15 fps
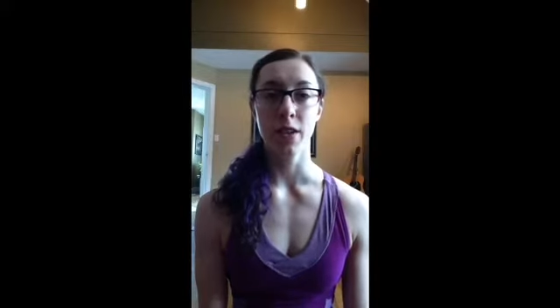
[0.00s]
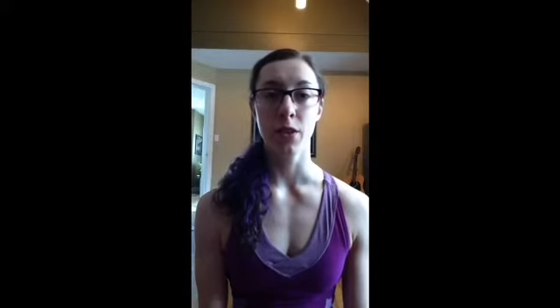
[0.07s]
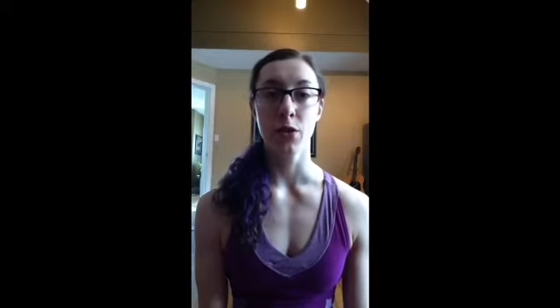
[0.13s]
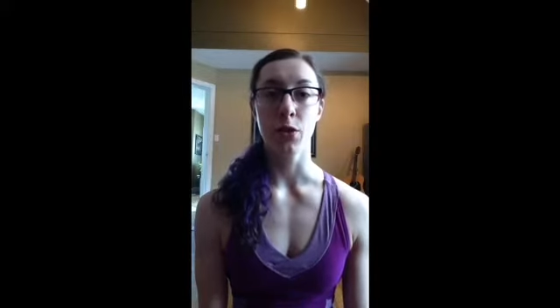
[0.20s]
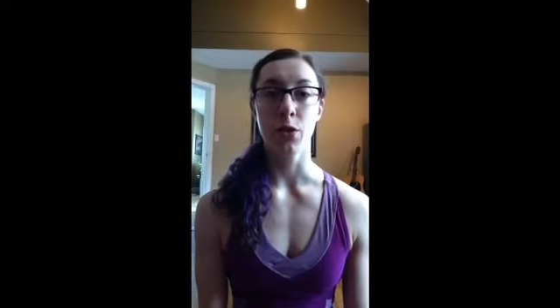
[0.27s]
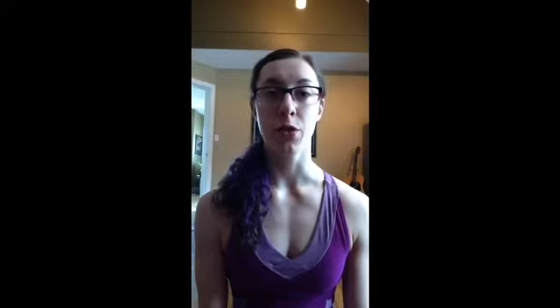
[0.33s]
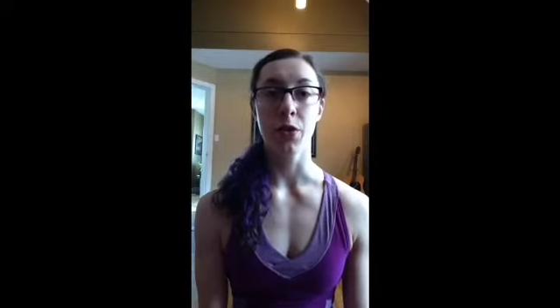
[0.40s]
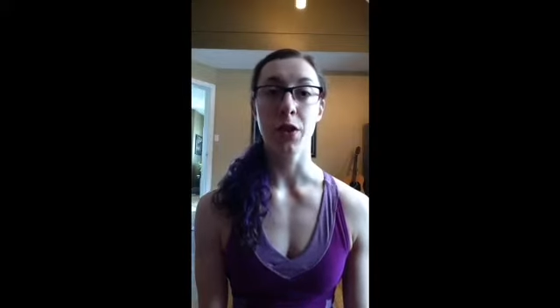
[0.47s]

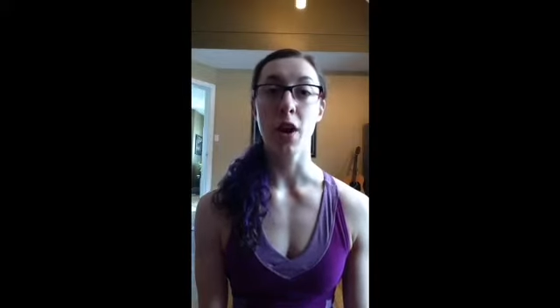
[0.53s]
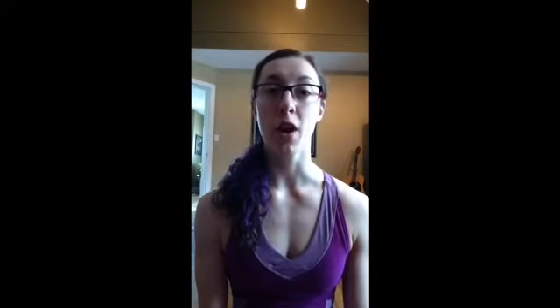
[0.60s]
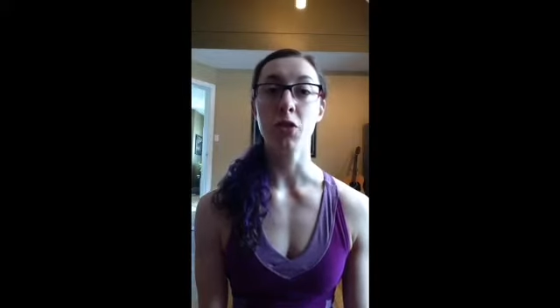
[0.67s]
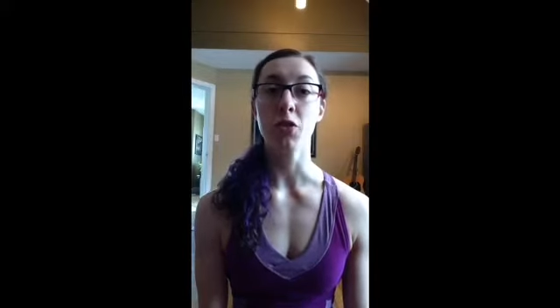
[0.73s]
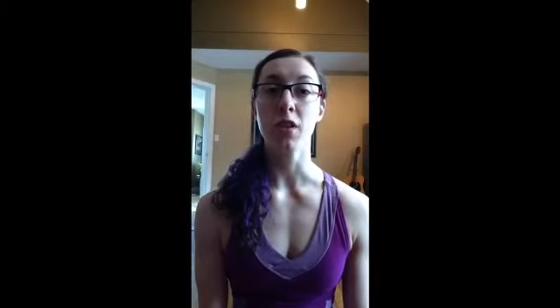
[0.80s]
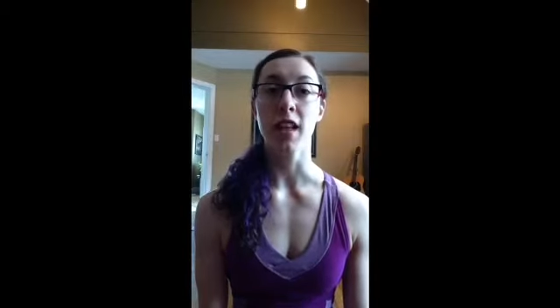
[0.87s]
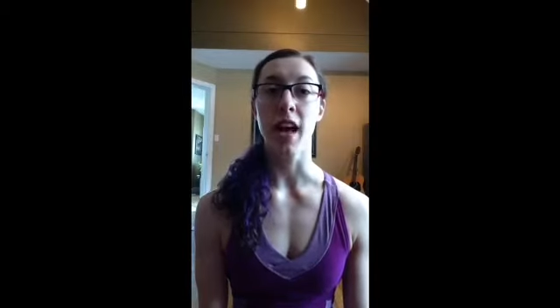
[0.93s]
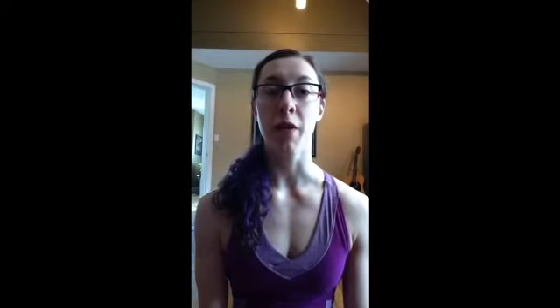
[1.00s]
to their
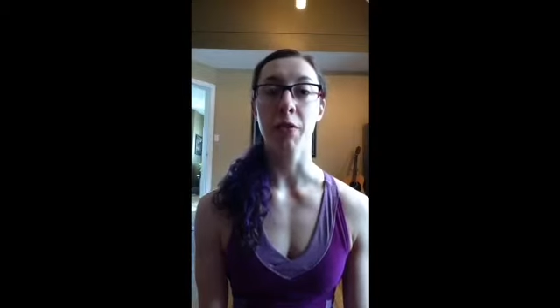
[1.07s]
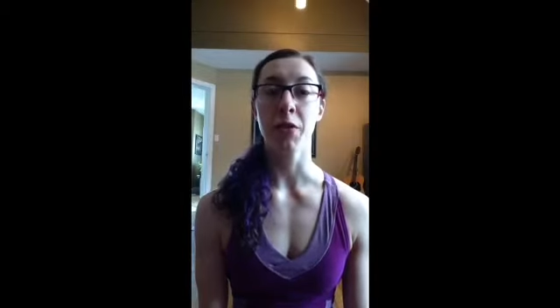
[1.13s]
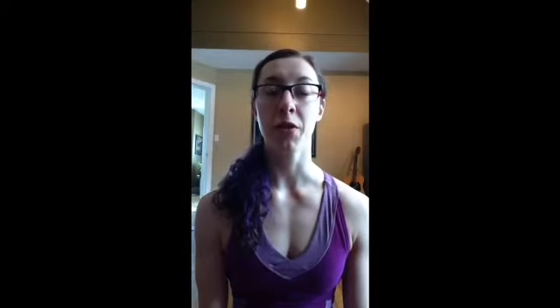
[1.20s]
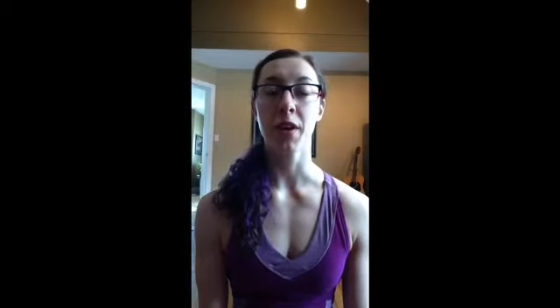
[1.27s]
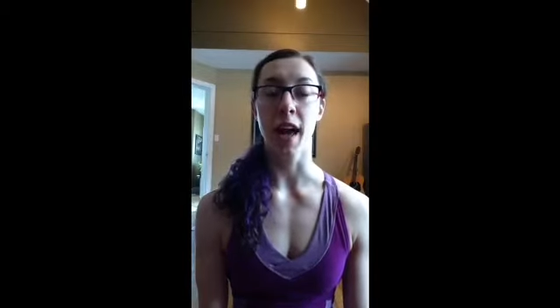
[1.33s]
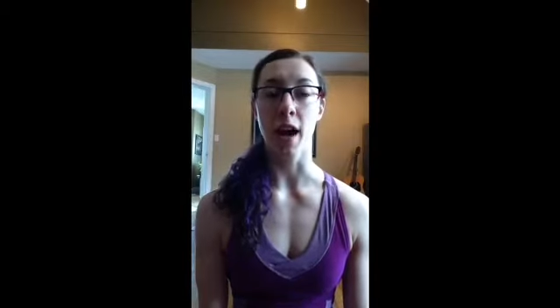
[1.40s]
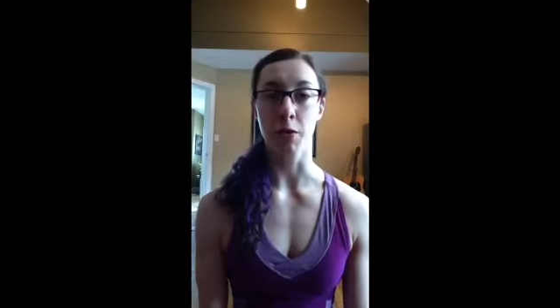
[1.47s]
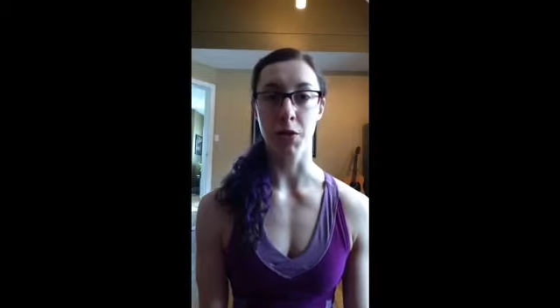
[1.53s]
contralateral
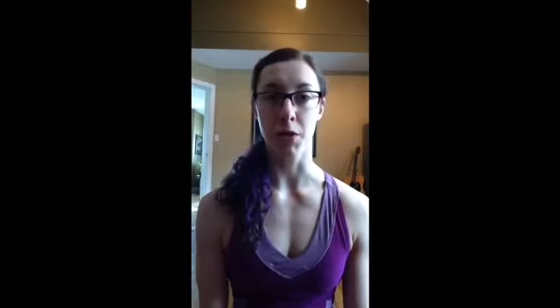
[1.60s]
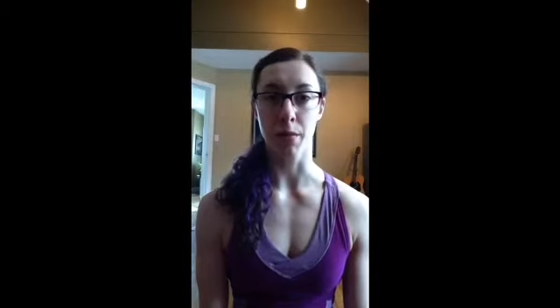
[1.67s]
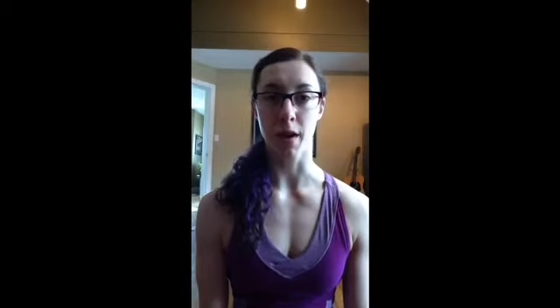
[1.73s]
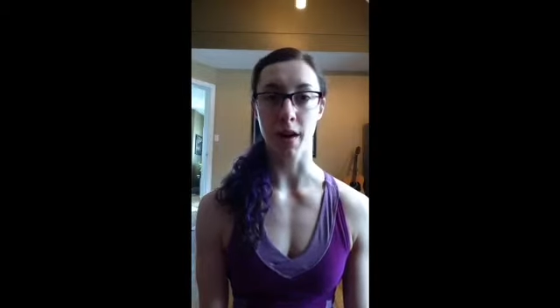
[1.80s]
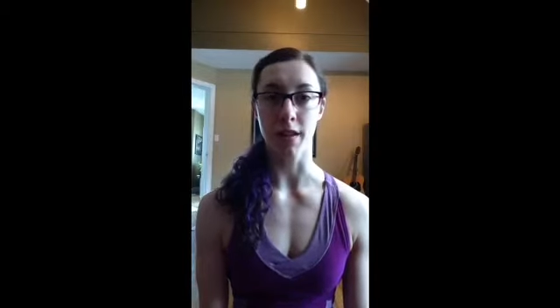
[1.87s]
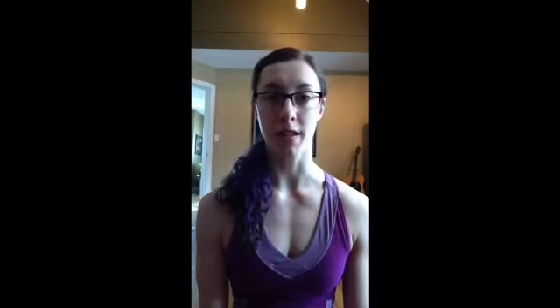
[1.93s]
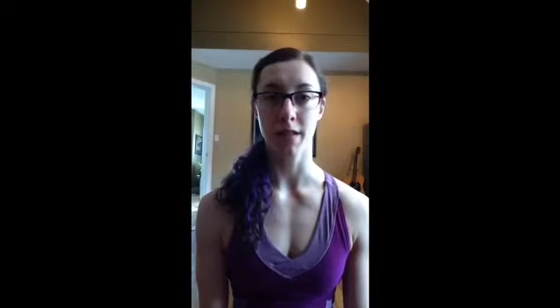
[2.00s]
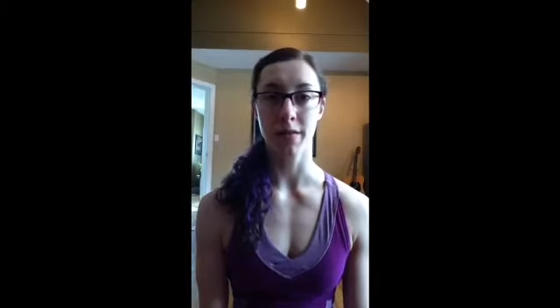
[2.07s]

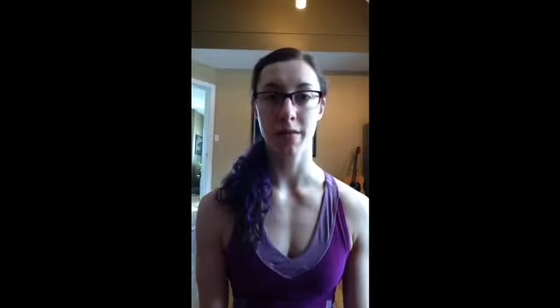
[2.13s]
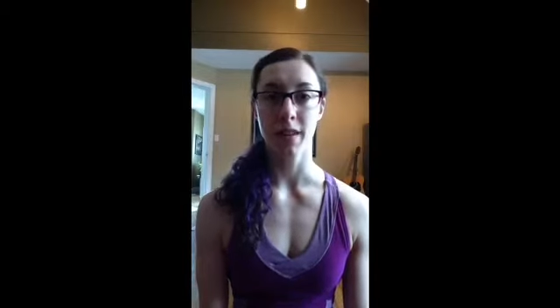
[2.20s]
counterpart.